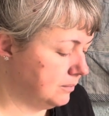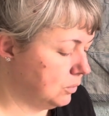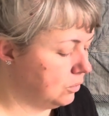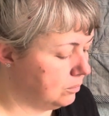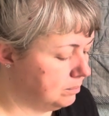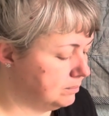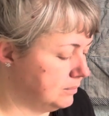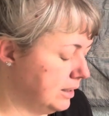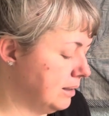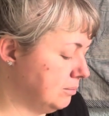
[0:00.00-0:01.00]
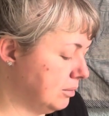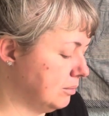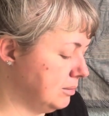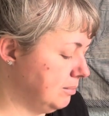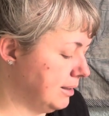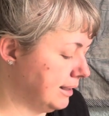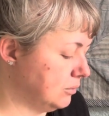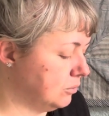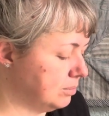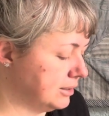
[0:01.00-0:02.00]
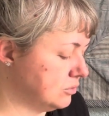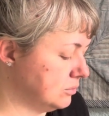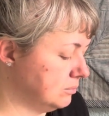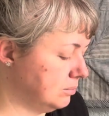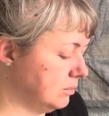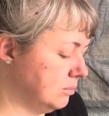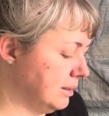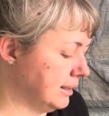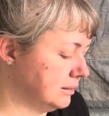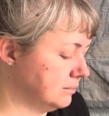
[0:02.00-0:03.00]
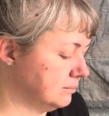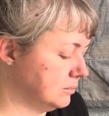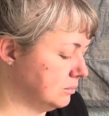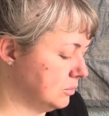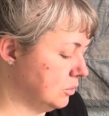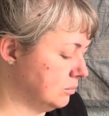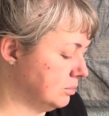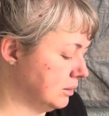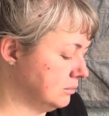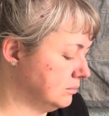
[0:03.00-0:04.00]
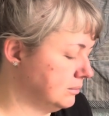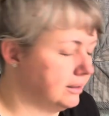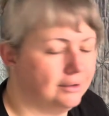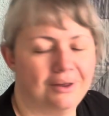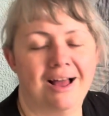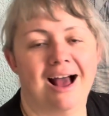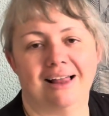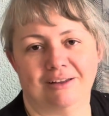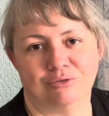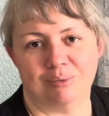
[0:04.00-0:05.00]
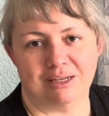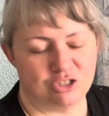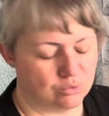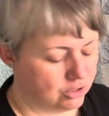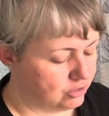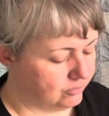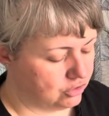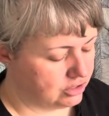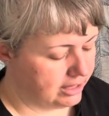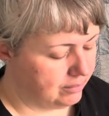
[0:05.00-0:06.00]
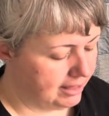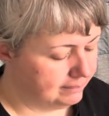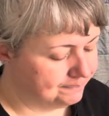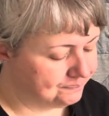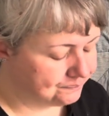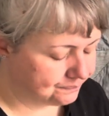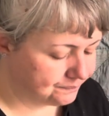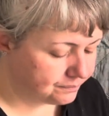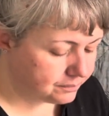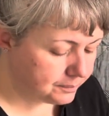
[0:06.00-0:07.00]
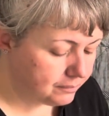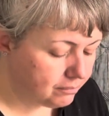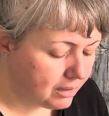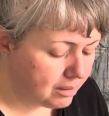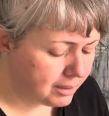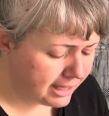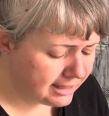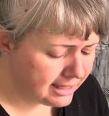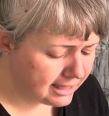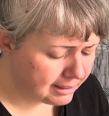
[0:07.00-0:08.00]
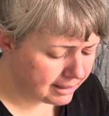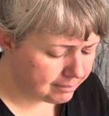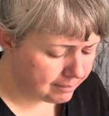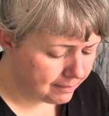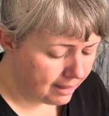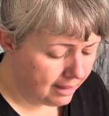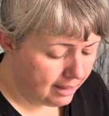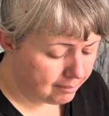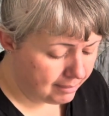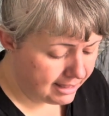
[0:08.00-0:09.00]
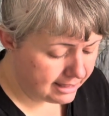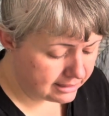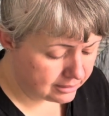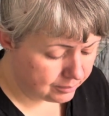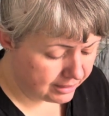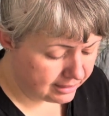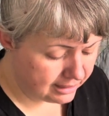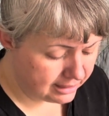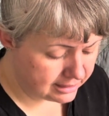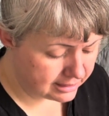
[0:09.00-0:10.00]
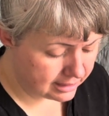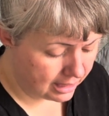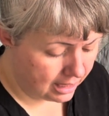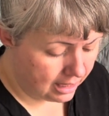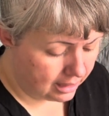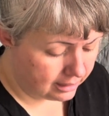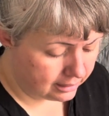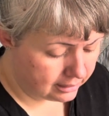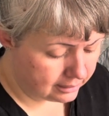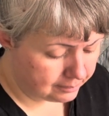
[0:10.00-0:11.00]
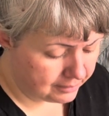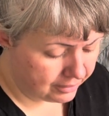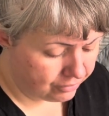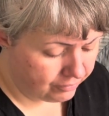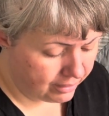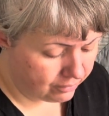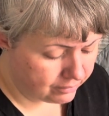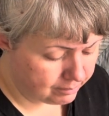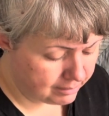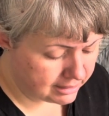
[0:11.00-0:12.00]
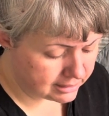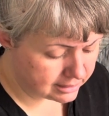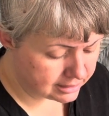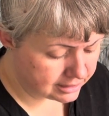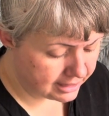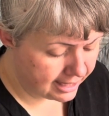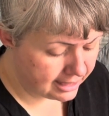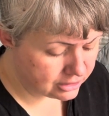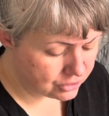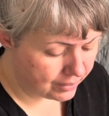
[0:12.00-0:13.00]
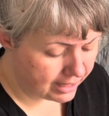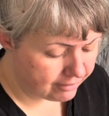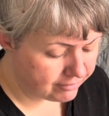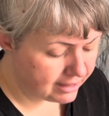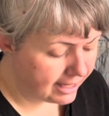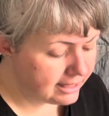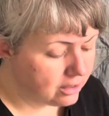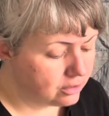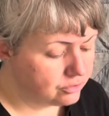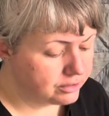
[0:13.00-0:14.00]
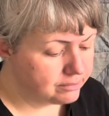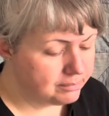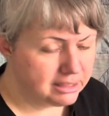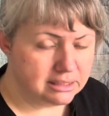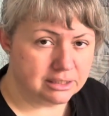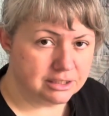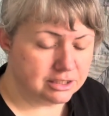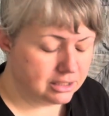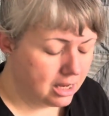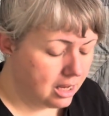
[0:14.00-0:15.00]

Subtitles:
or yeah, probably black or petrol or black or brown. I'll have to make a swatch first anyway. But I think I can make it with these. They're 300 meters a skein, so I have 900 meters